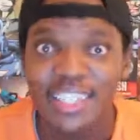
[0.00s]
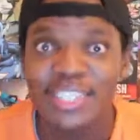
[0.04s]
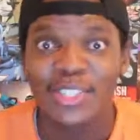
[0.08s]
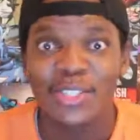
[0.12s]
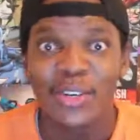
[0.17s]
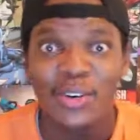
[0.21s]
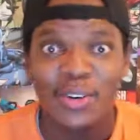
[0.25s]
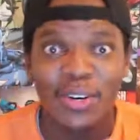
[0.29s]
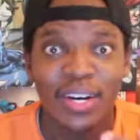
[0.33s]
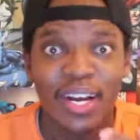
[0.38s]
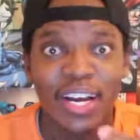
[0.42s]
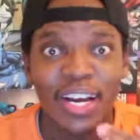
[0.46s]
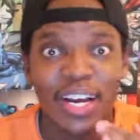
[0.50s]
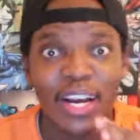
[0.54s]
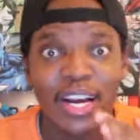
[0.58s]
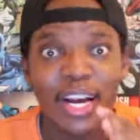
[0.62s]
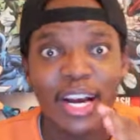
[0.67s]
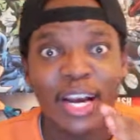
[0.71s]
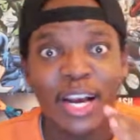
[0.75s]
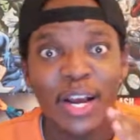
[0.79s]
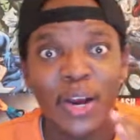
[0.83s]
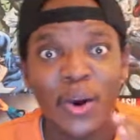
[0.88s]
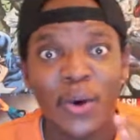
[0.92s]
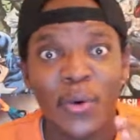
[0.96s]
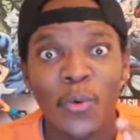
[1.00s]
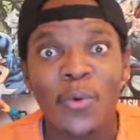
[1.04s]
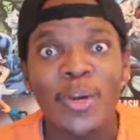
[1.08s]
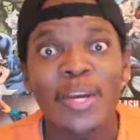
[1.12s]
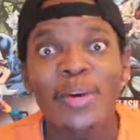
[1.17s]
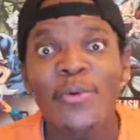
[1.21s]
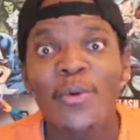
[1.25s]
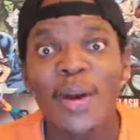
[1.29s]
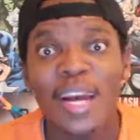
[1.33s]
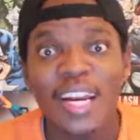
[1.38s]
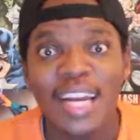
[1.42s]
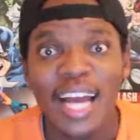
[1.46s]
so we
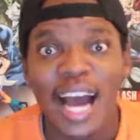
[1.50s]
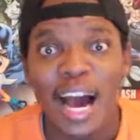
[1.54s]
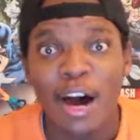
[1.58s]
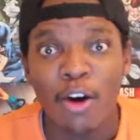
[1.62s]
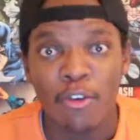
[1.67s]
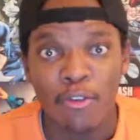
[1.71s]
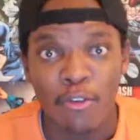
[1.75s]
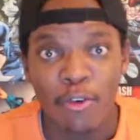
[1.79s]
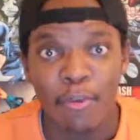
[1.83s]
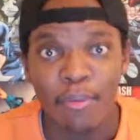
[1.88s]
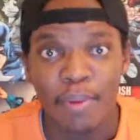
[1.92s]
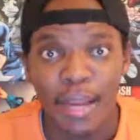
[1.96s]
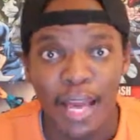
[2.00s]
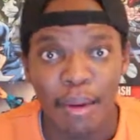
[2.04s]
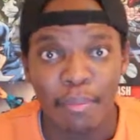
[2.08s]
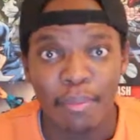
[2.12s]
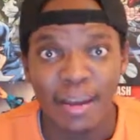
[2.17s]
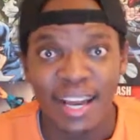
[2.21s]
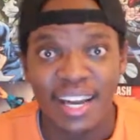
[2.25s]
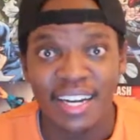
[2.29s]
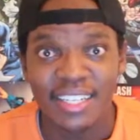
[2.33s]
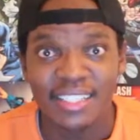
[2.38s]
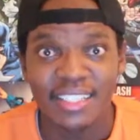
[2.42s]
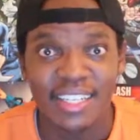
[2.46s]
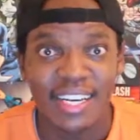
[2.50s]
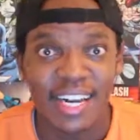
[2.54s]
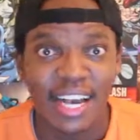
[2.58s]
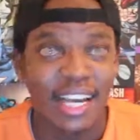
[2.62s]
went out for Black Panther.